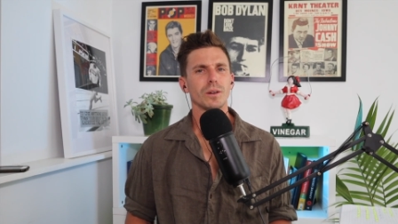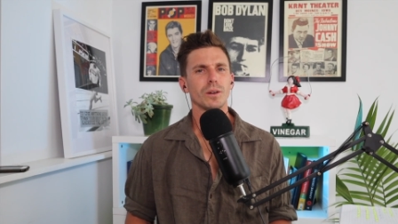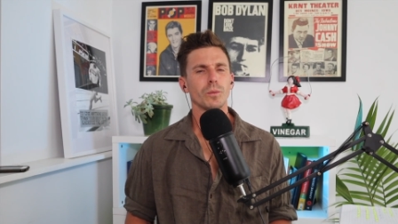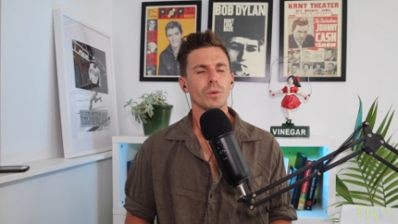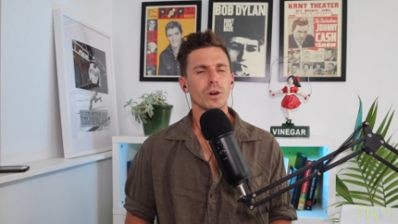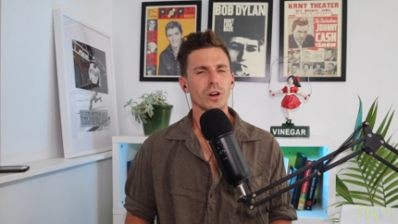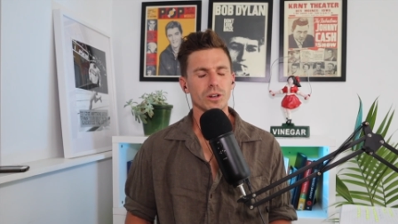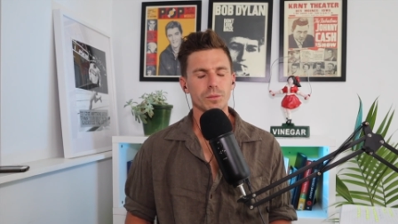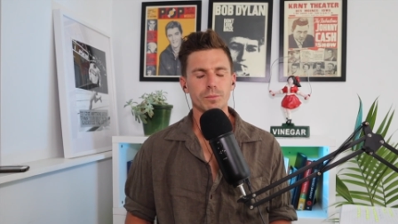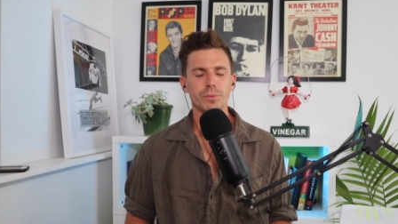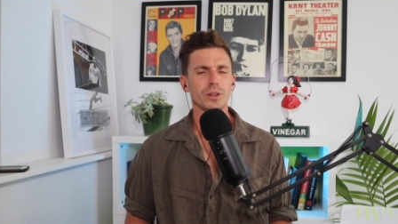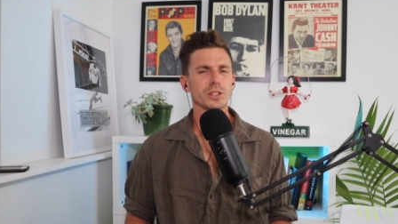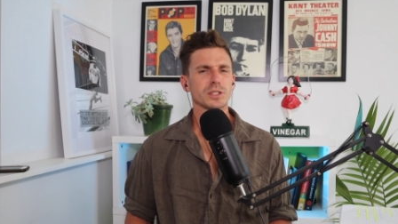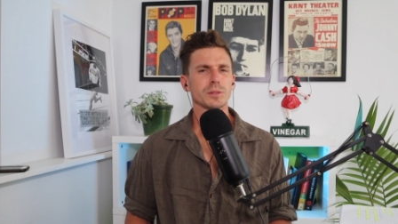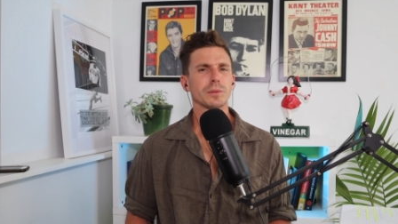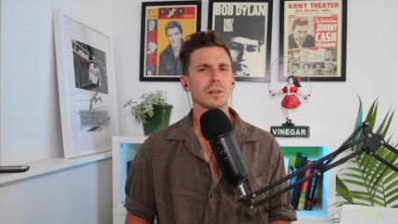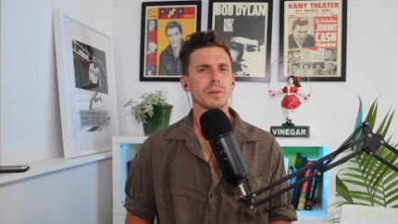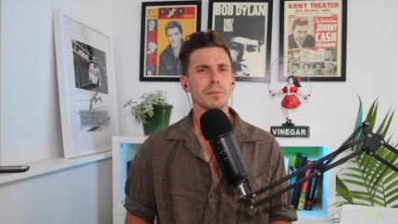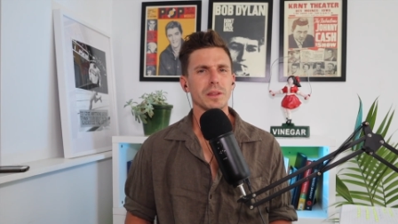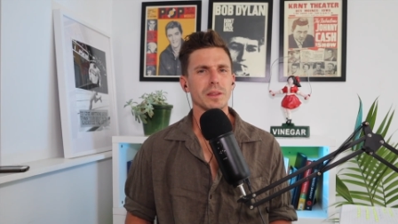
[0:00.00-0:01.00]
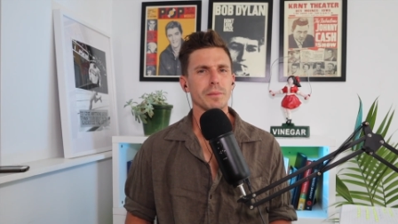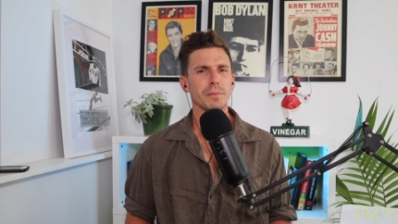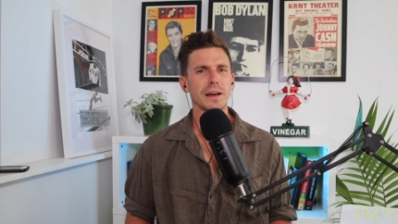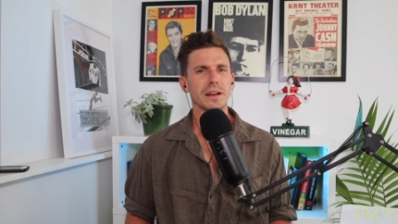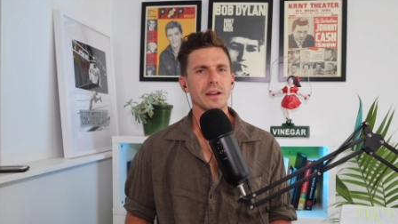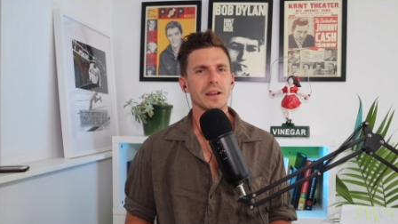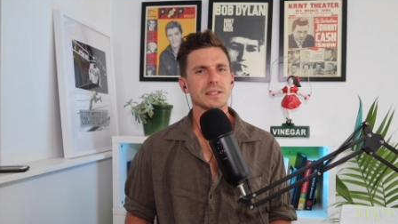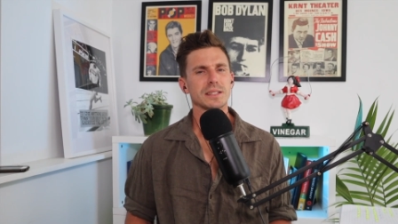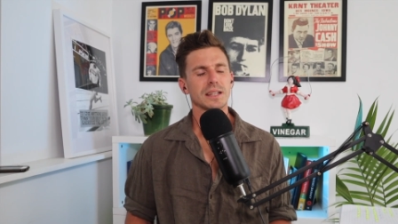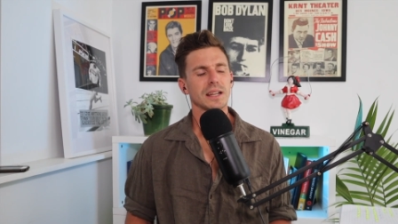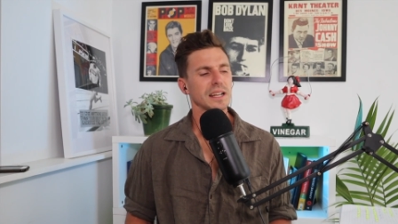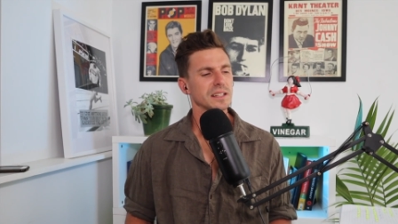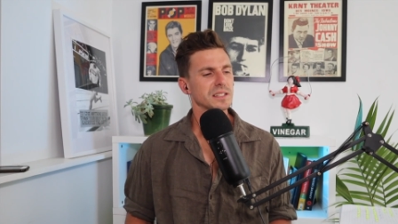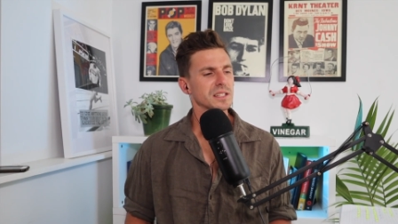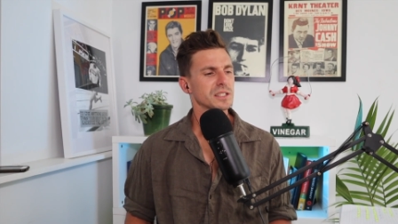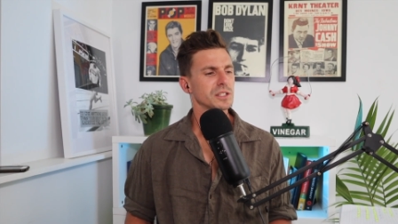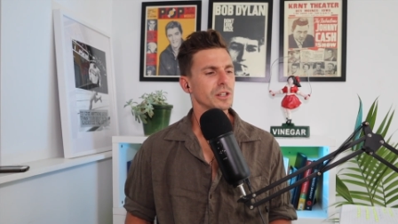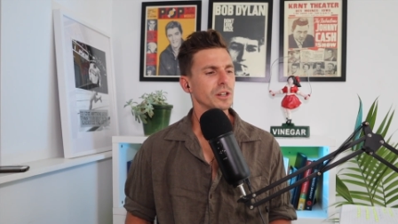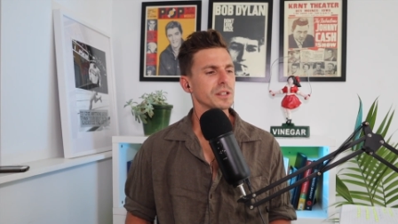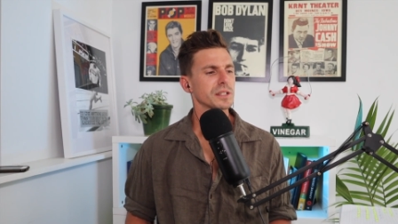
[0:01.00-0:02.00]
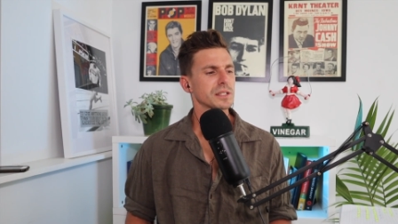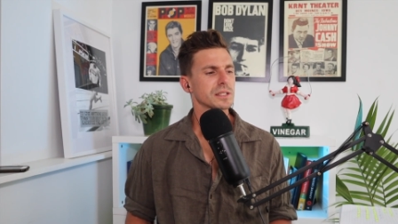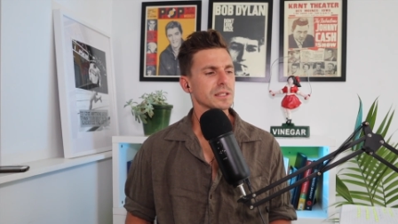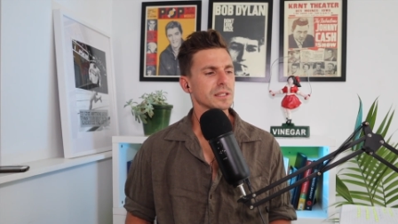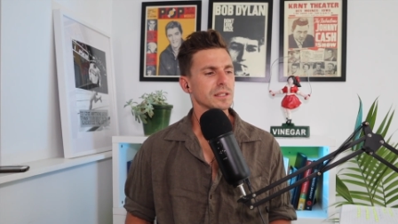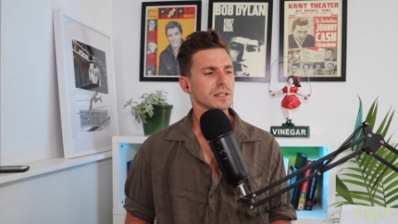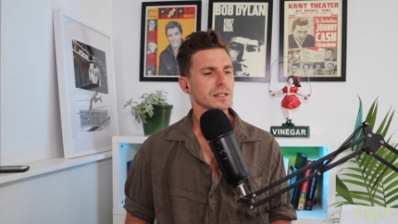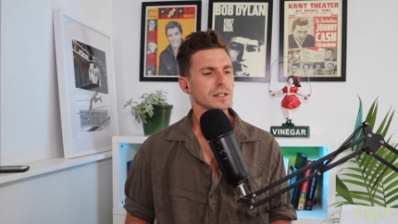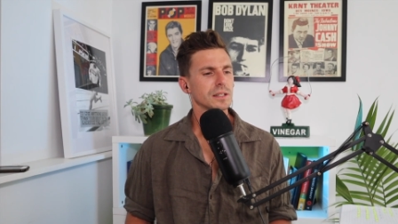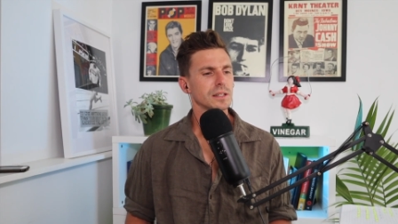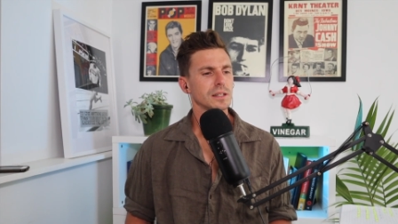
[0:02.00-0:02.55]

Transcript: what could possibly be the matter?" I said, oh, "I just noticed,